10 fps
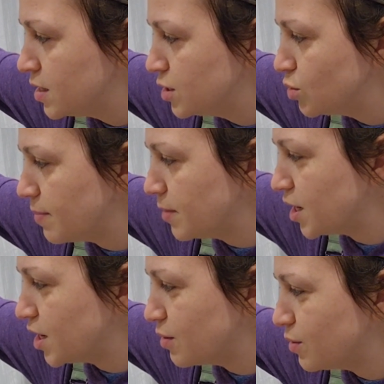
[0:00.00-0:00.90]
So I'm going
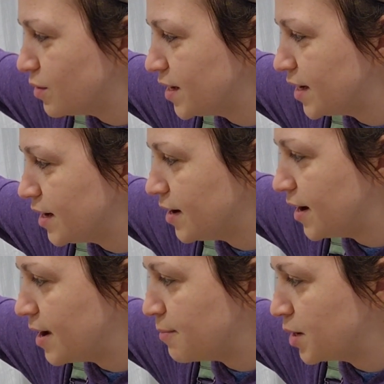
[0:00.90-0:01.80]
to go through here,
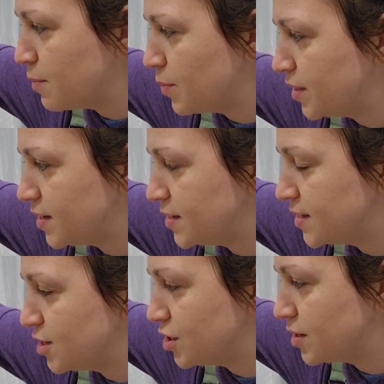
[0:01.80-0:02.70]
and I'm going to put the
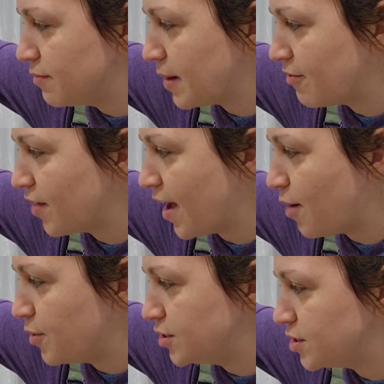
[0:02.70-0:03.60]
center of my
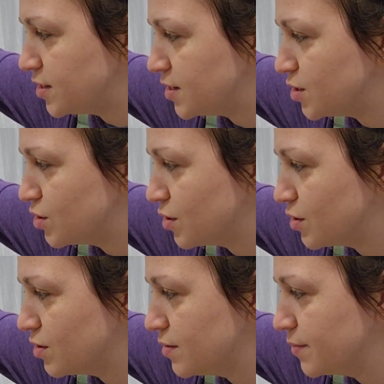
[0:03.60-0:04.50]
flower just as a circle.